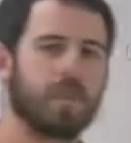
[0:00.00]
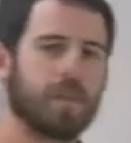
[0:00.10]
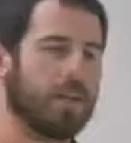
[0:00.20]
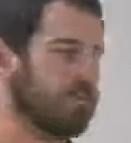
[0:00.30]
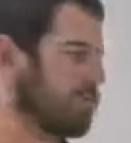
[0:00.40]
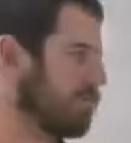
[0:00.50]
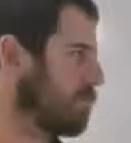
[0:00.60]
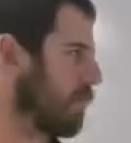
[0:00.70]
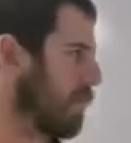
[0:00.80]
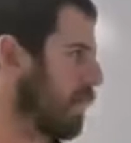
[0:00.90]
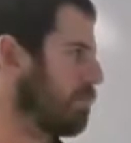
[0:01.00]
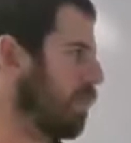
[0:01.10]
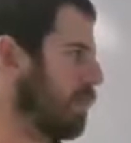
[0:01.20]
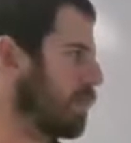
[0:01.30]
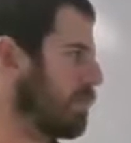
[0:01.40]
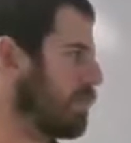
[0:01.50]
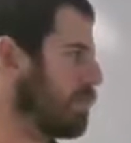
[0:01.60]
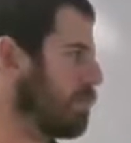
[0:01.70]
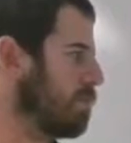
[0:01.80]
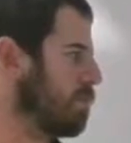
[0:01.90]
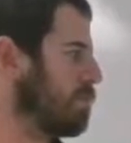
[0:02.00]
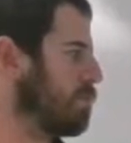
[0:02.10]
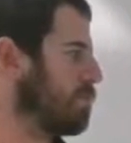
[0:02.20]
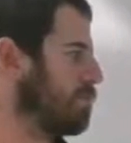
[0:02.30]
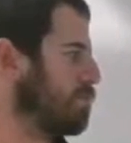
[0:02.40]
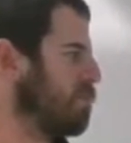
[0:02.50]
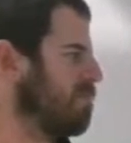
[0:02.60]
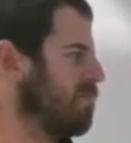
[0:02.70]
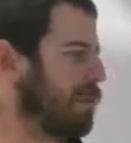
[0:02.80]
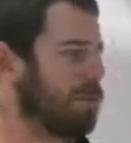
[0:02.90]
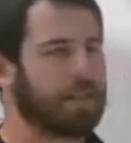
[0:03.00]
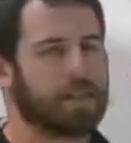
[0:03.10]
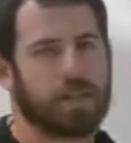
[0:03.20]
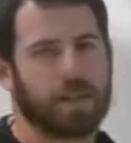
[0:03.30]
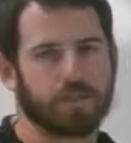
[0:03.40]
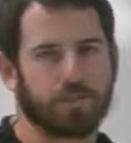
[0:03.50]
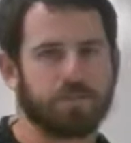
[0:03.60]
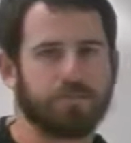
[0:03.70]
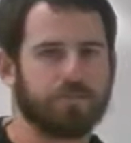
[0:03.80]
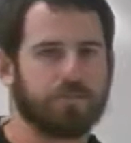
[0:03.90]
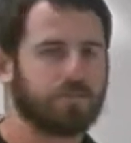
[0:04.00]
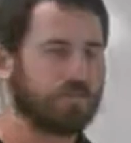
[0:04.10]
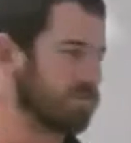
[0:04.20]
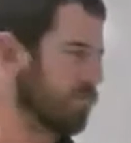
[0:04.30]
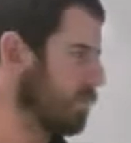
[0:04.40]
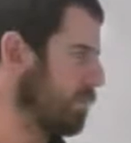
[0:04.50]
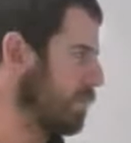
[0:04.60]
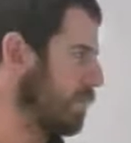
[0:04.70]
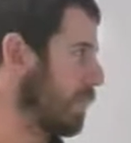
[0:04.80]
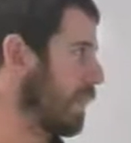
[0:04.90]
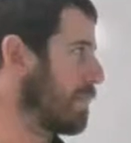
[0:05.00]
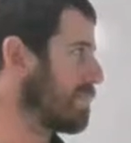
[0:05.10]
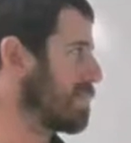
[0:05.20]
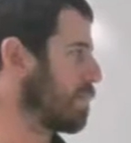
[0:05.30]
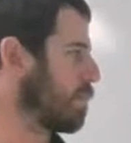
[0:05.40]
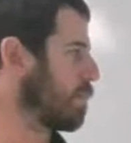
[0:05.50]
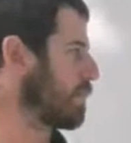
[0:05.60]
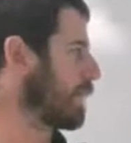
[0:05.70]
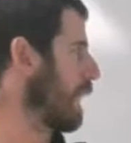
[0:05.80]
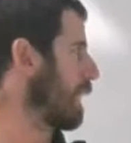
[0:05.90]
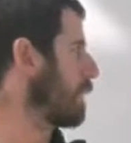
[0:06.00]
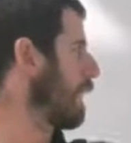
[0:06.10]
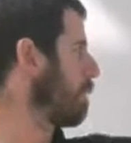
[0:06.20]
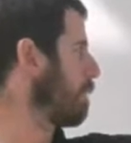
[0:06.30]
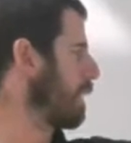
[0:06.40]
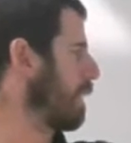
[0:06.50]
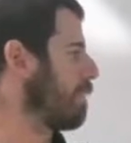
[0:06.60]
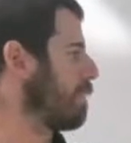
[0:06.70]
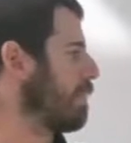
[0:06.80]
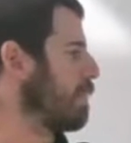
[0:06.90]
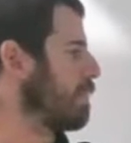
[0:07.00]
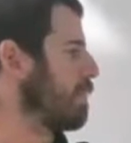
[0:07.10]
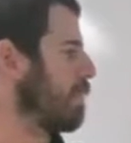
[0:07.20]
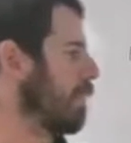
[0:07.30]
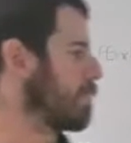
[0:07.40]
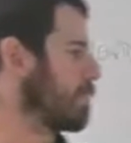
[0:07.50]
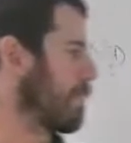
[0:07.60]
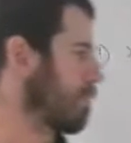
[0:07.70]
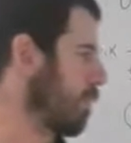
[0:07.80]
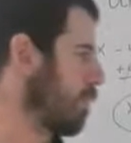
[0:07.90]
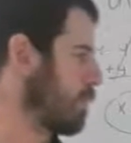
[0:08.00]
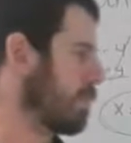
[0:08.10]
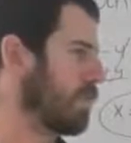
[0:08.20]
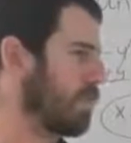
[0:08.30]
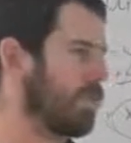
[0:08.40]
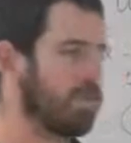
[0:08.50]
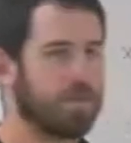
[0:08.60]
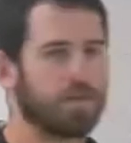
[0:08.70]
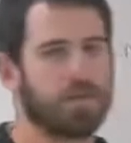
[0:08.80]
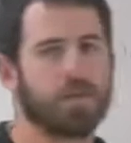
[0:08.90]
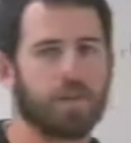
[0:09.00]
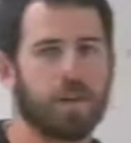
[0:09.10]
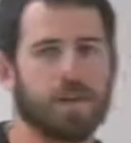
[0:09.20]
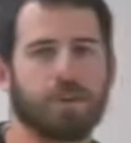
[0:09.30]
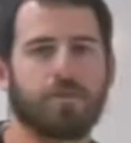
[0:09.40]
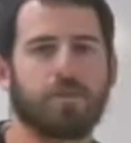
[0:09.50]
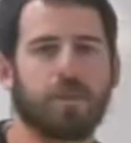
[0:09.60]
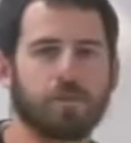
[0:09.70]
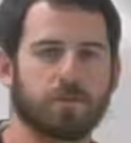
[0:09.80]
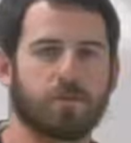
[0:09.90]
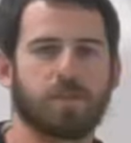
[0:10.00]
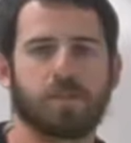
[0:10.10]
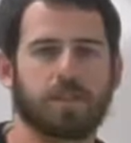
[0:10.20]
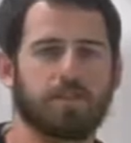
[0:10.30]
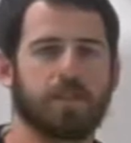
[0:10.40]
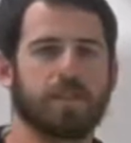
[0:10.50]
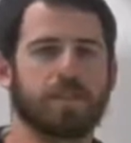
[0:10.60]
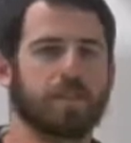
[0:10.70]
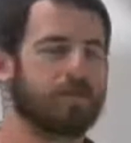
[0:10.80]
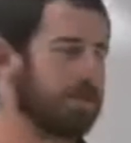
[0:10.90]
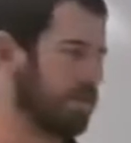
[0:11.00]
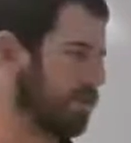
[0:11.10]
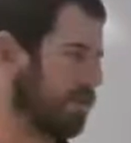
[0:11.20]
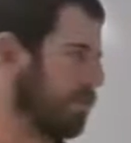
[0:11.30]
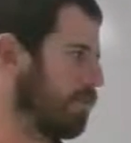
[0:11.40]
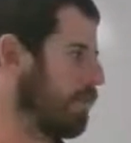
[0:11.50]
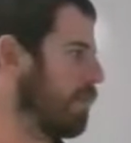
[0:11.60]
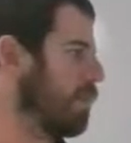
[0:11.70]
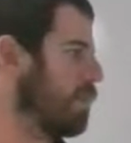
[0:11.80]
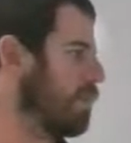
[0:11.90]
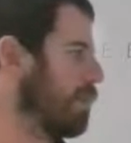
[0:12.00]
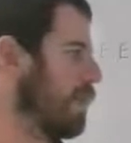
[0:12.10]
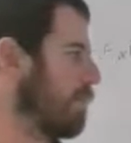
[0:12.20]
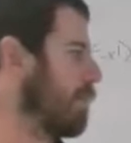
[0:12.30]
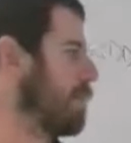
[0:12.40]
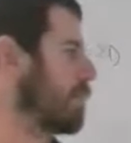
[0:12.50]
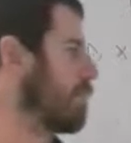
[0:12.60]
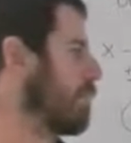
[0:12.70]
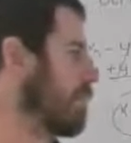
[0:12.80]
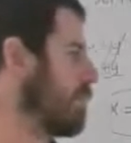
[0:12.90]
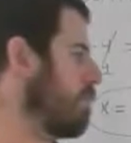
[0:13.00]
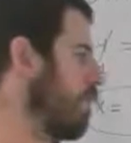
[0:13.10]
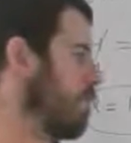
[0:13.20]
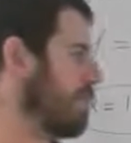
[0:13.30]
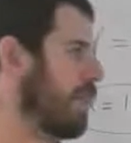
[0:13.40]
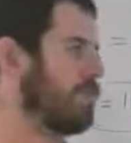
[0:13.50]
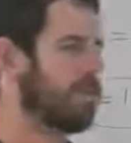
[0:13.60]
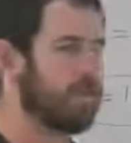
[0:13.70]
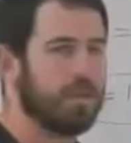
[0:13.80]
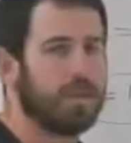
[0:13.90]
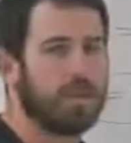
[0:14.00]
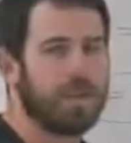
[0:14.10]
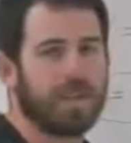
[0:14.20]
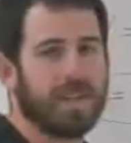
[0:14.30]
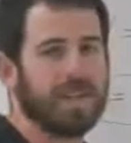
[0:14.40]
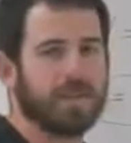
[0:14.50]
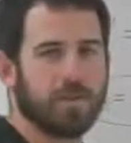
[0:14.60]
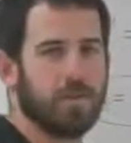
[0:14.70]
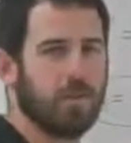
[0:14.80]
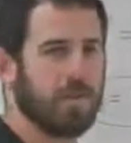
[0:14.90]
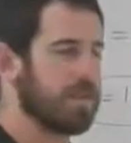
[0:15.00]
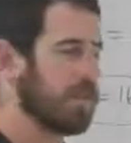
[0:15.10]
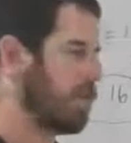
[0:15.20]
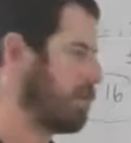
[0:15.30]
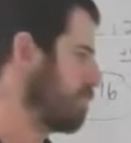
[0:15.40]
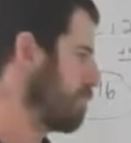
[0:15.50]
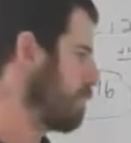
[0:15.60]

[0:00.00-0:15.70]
Okay? Again, pause if you need to. We got the last one. Okay, similar to kind of that one, how the variable's not first, granted the variable's first, it's going to be the easiest, but you got to make sure you can do all types. Again, this is only one step.